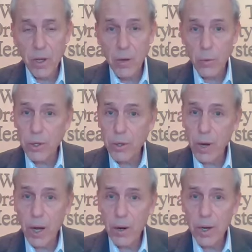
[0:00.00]
We do,
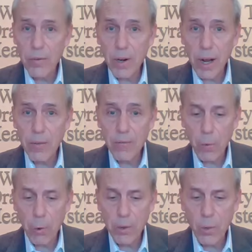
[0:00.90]
however, have
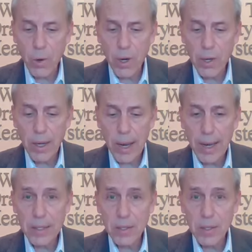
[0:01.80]
41
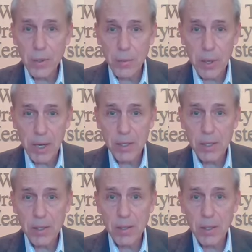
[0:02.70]
ICU
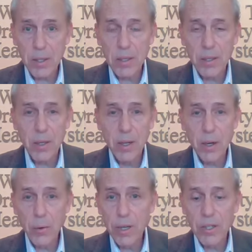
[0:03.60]
patients in
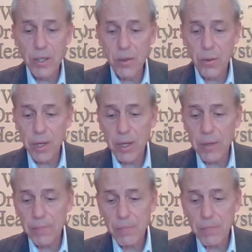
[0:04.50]
Region 3,